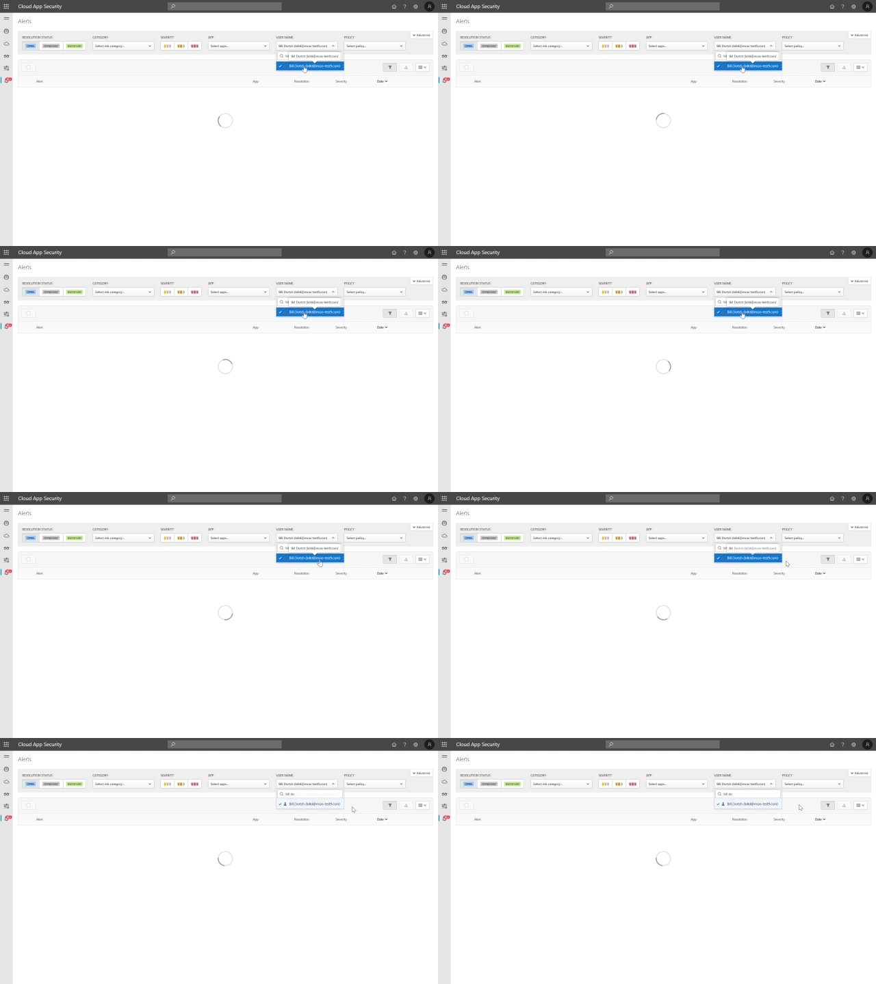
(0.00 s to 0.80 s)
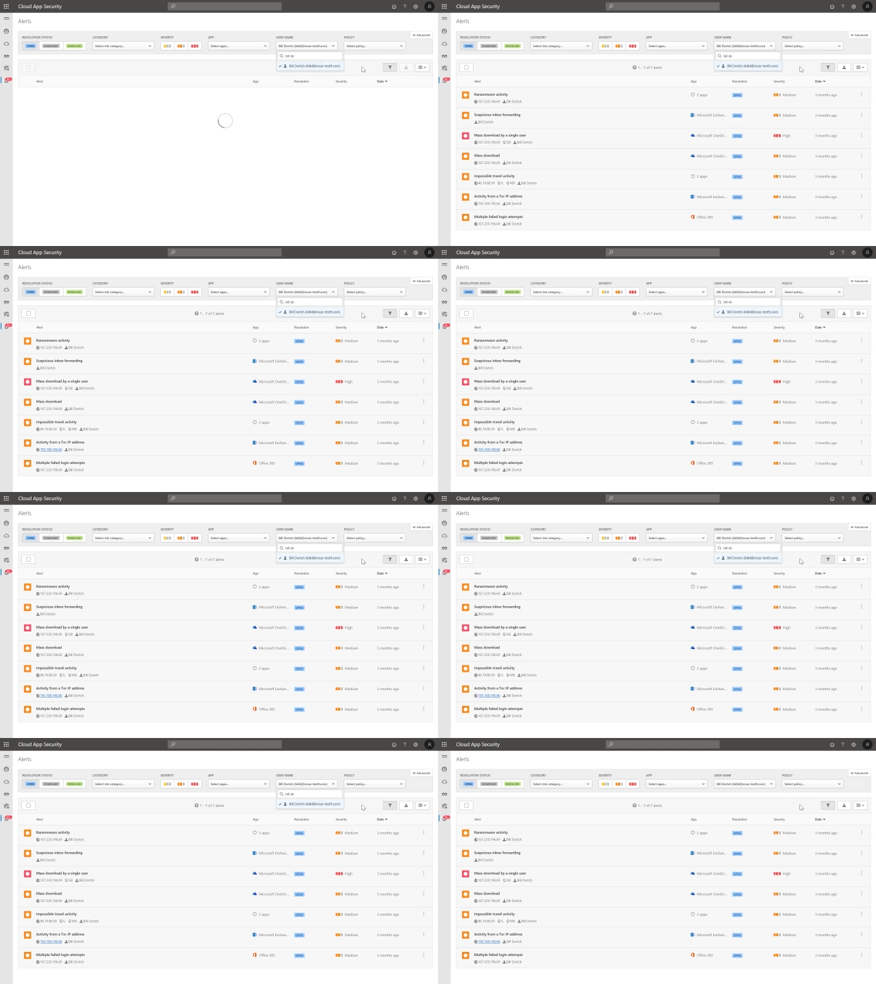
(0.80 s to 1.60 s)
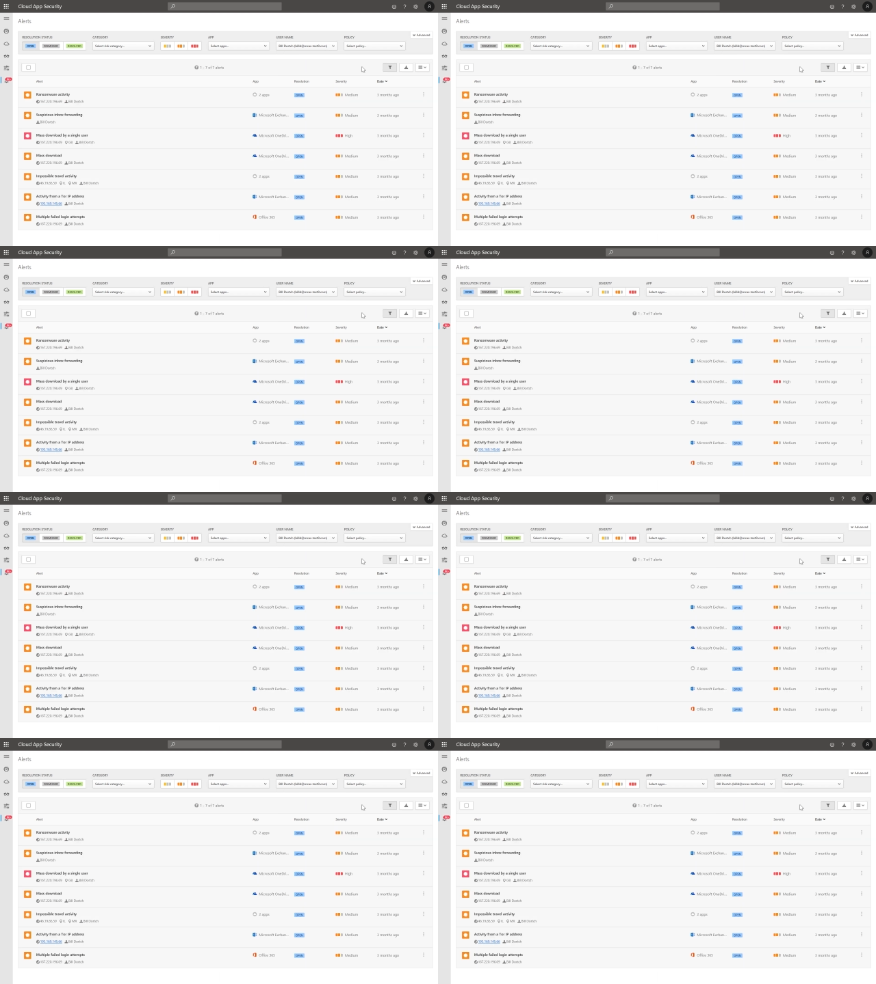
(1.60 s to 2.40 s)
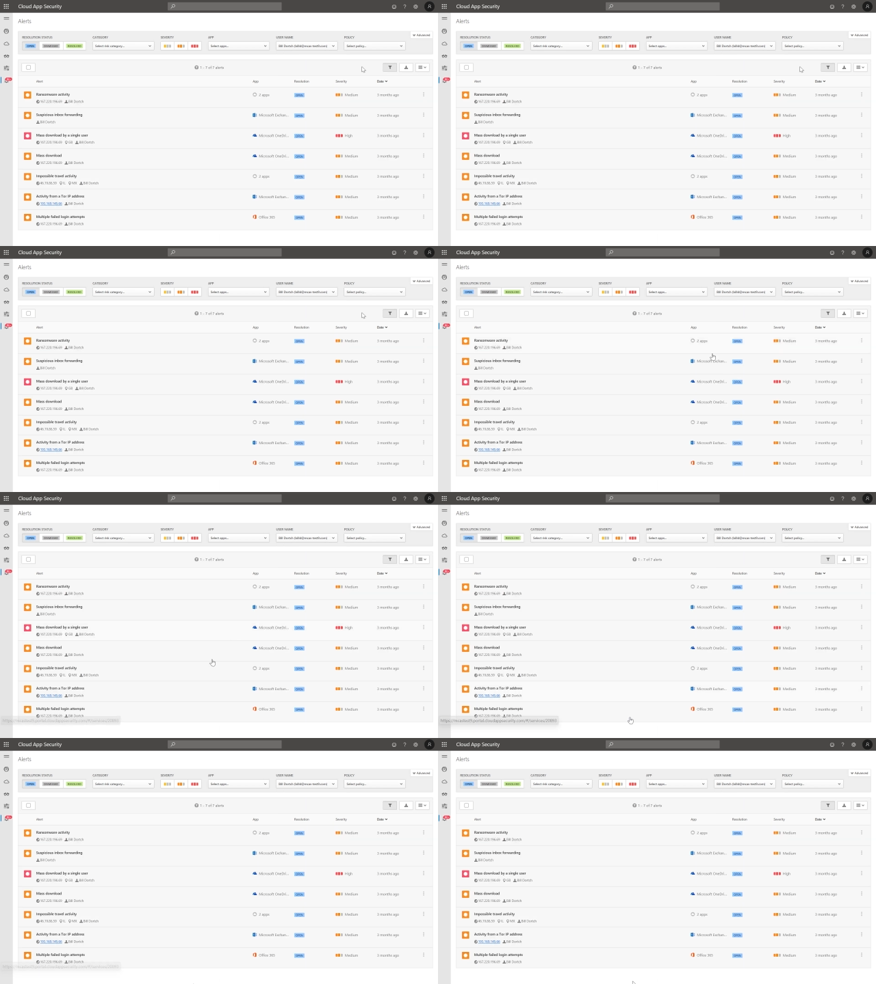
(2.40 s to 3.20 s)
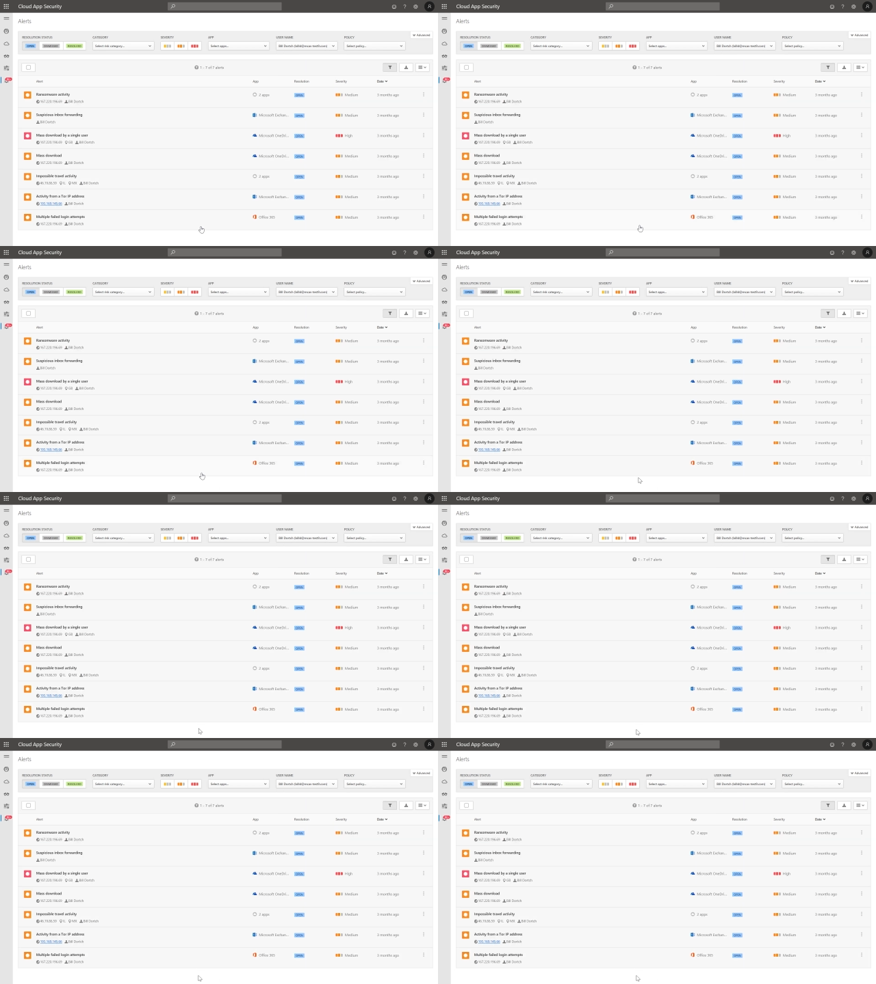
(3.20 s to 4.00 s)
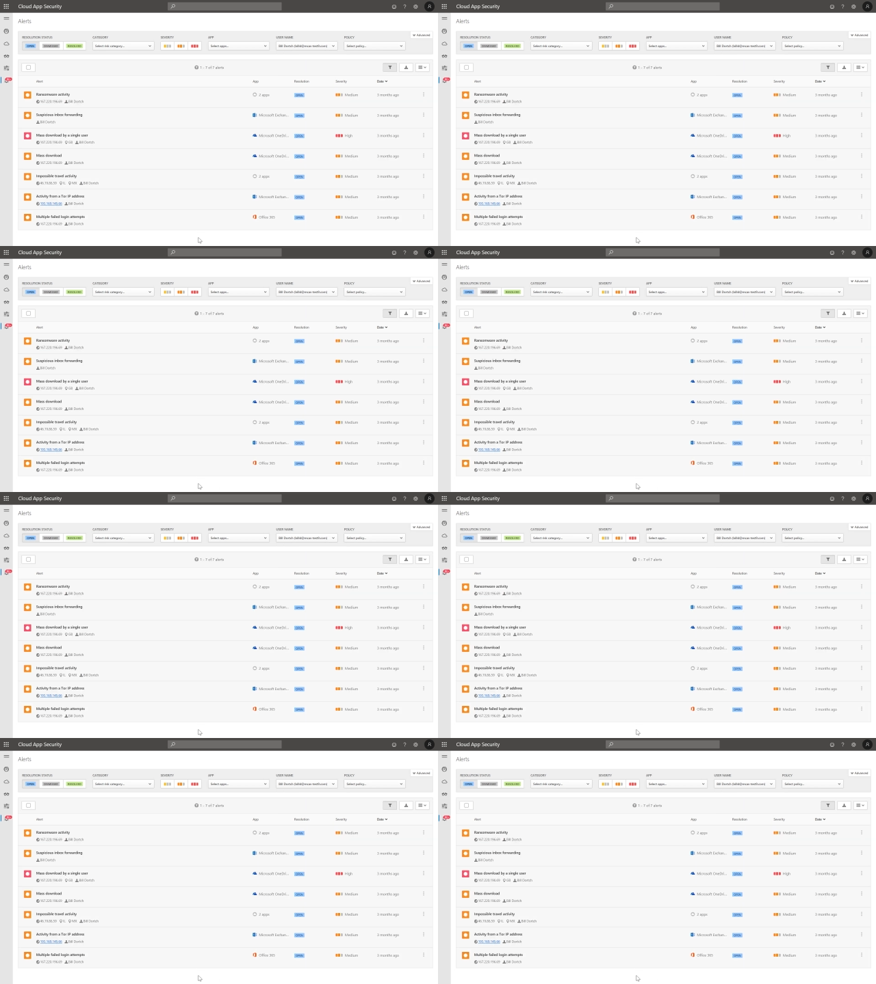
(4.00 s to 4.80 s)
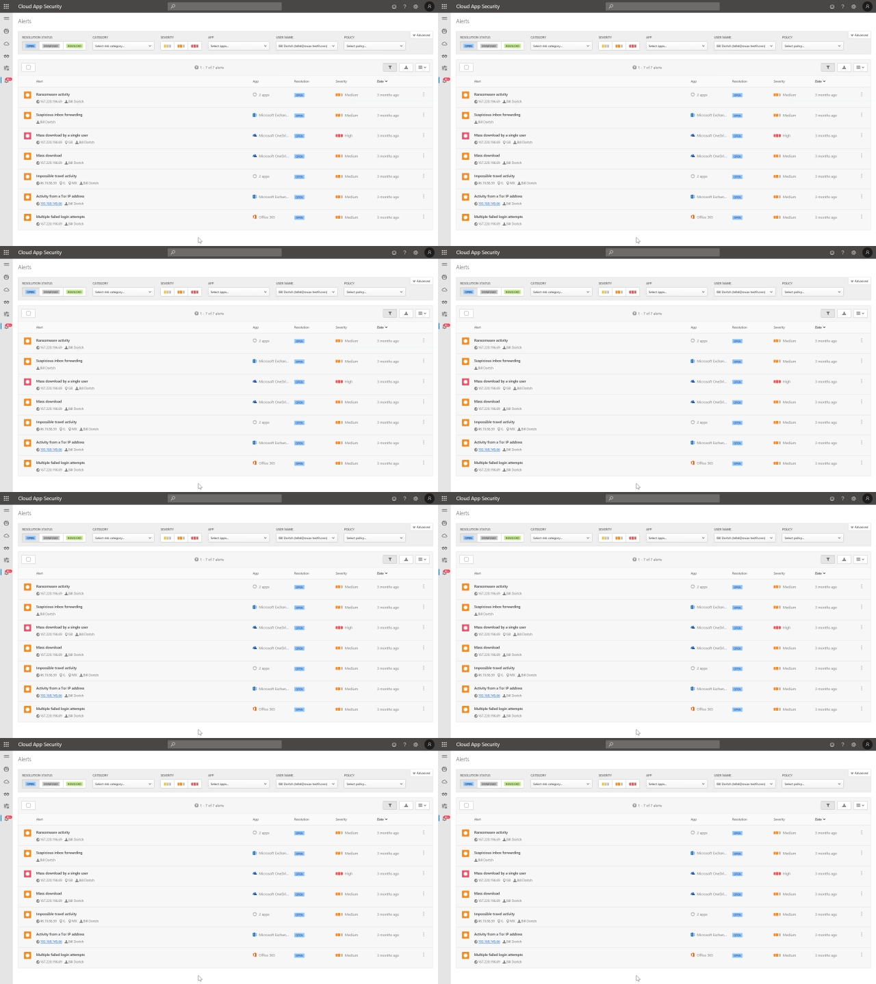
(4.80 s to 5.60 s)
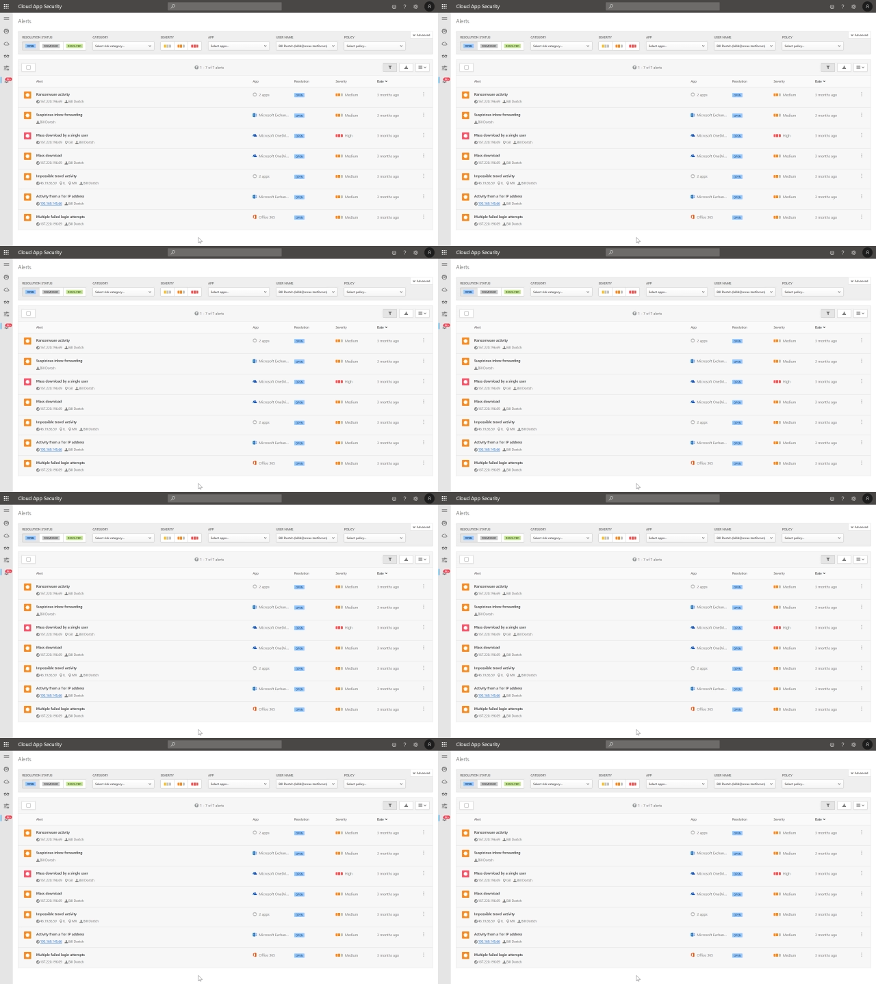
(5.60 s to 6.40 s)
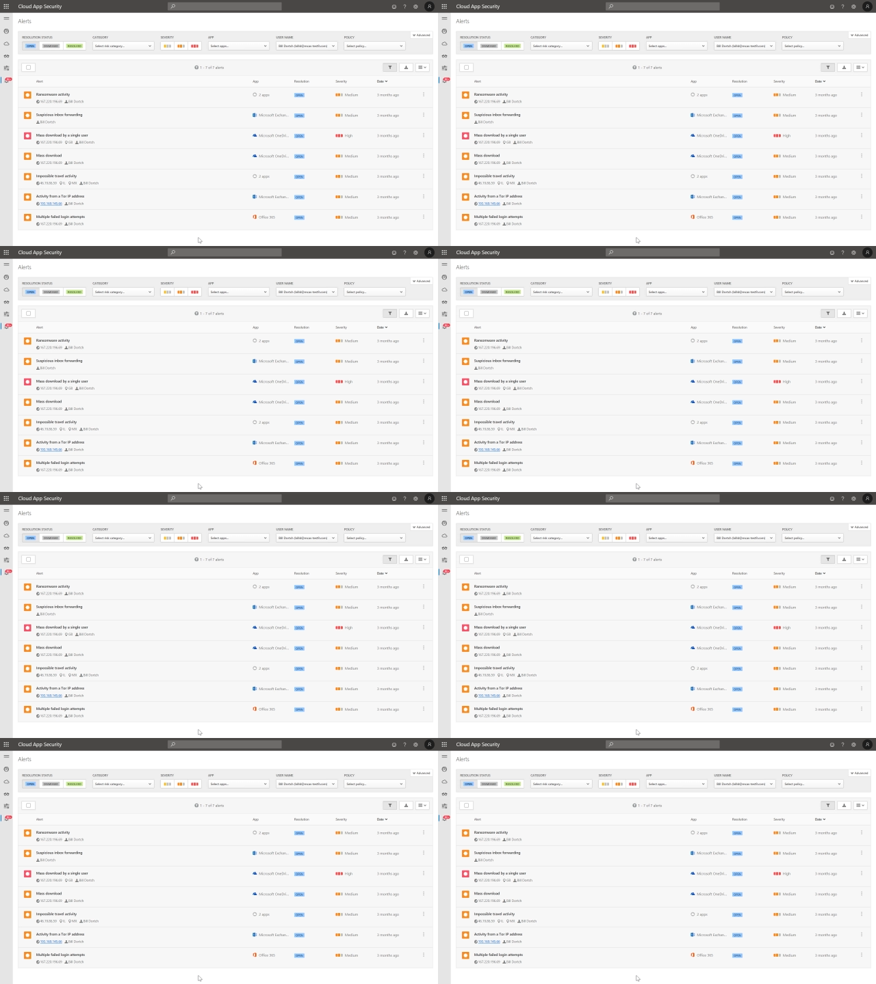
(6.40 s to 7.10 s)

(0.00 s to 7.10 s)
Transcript: Nobody's mouth can be seen.